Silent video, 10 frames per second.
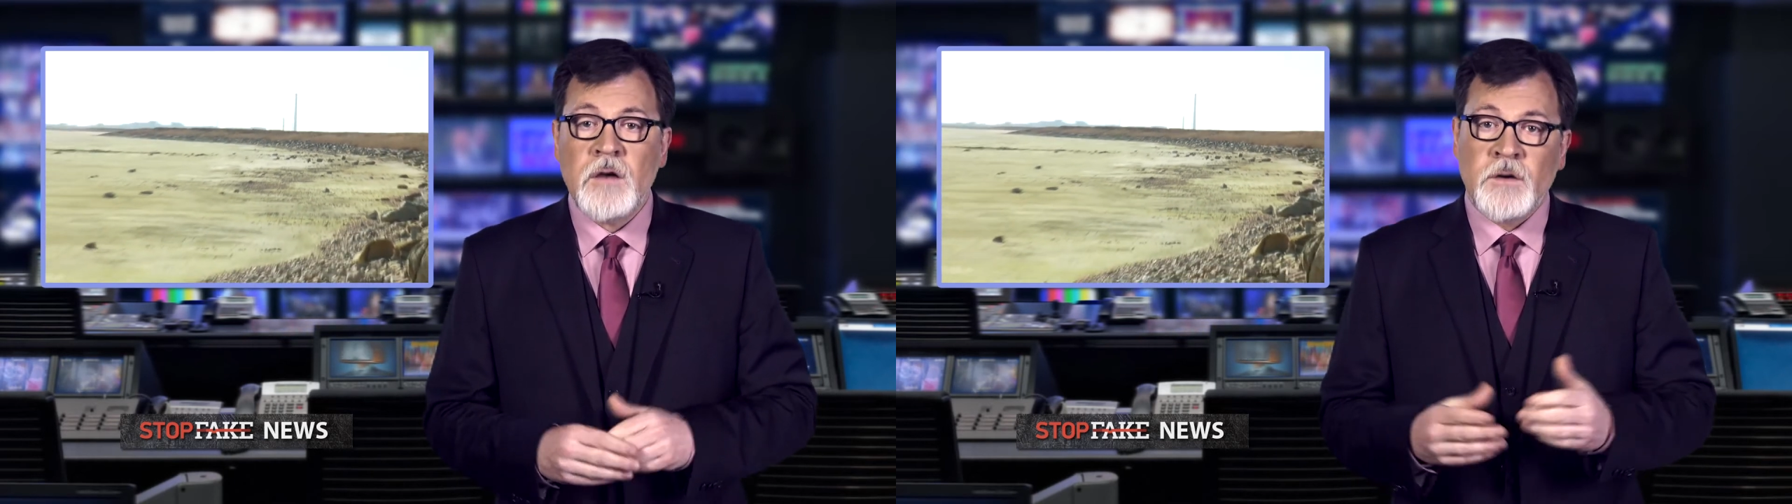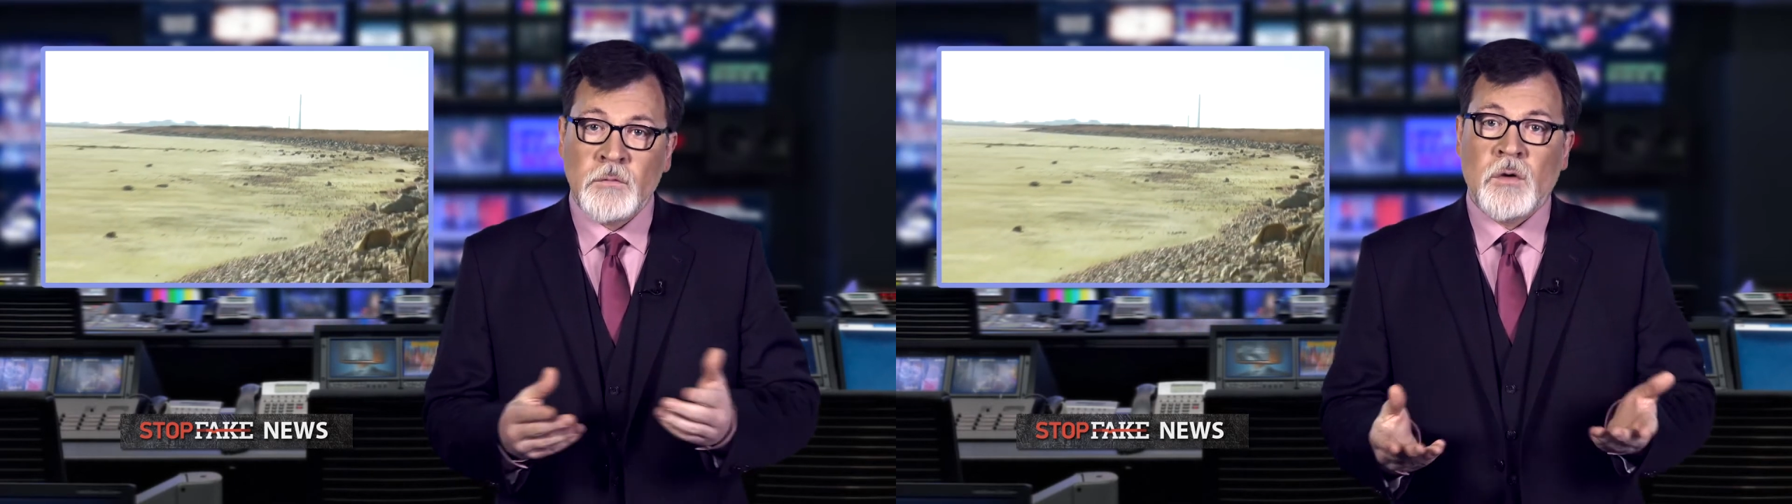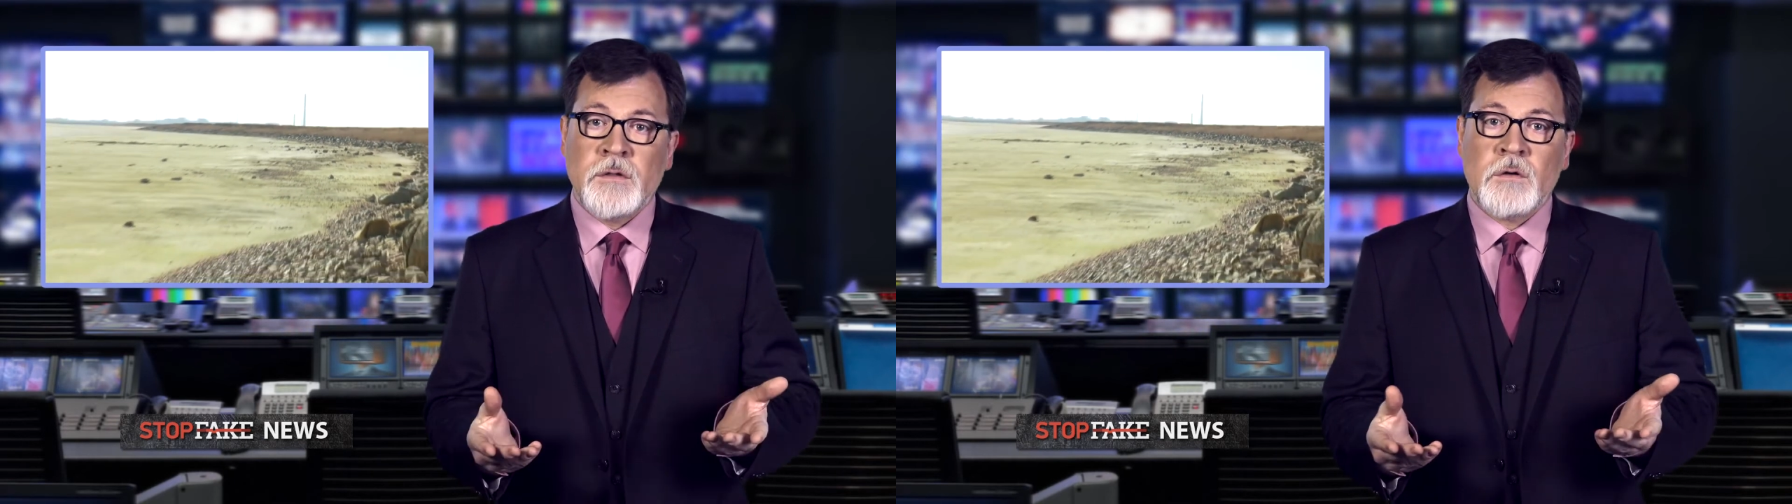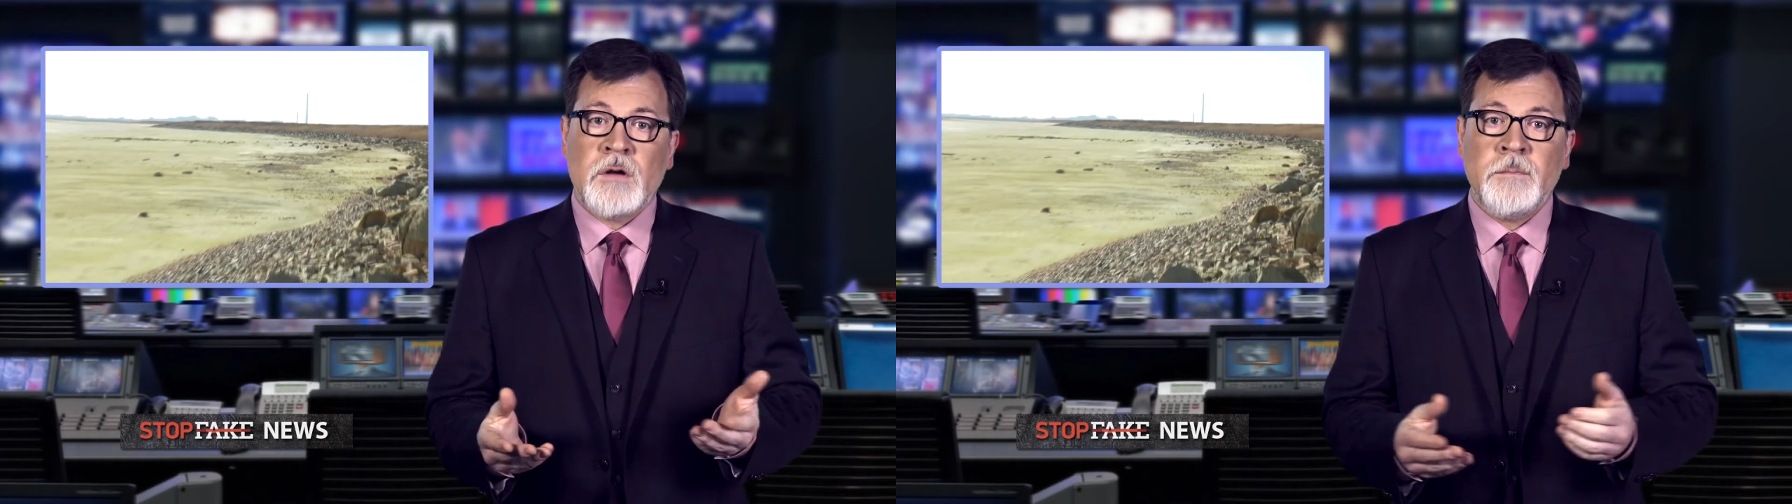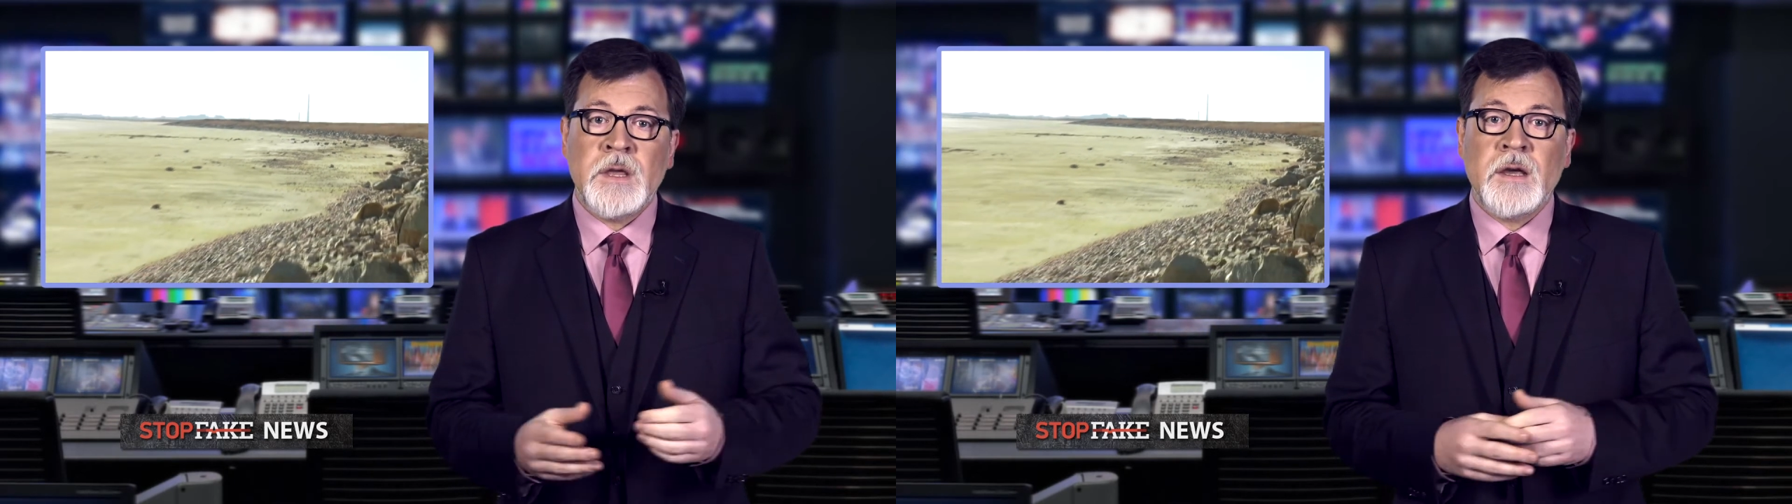from northern
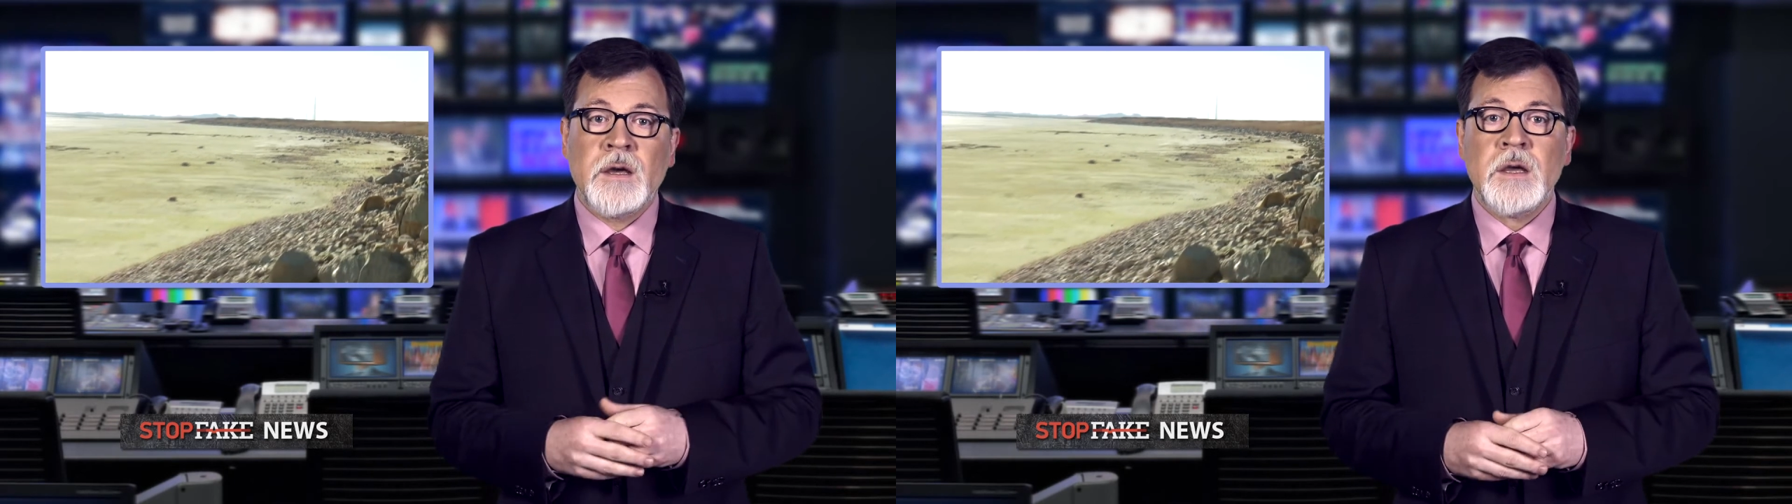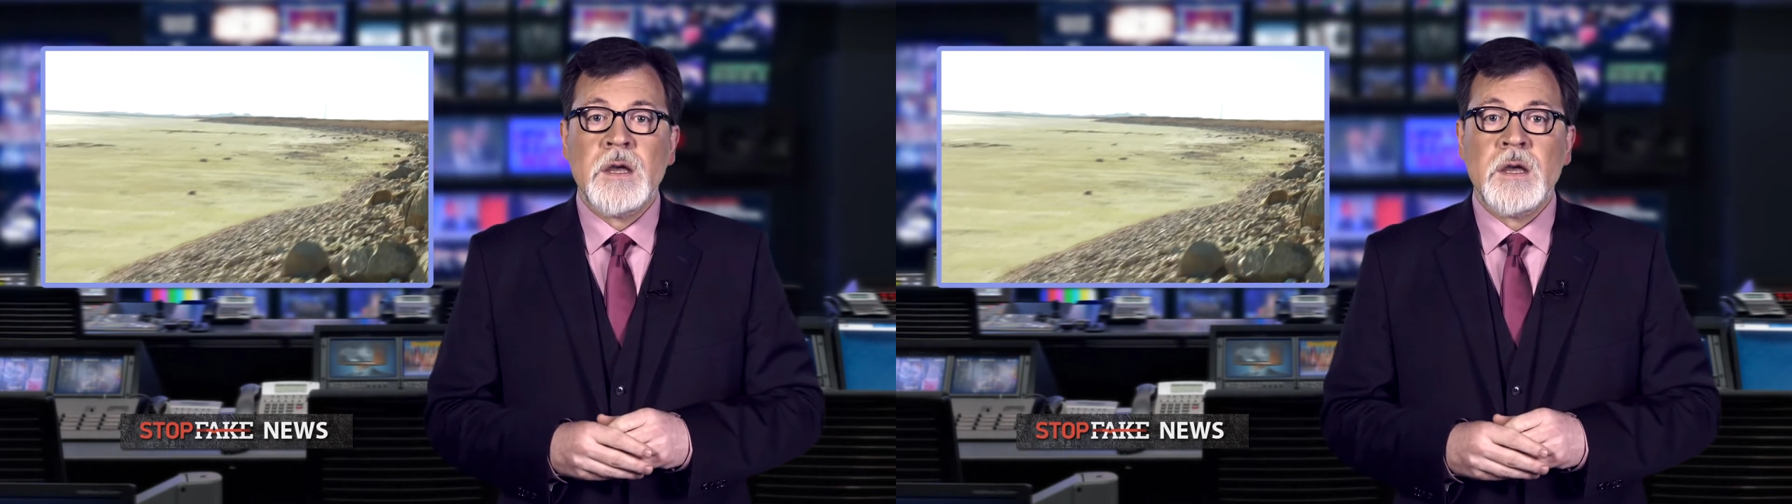Crimea.